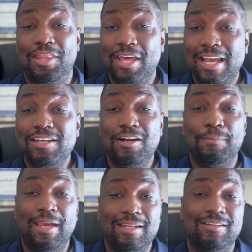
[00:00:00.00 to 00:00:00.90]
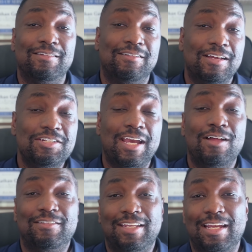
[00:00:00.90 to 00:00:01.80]
That young man did such an
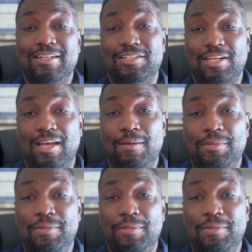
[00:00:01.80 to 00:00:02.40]
outstanding job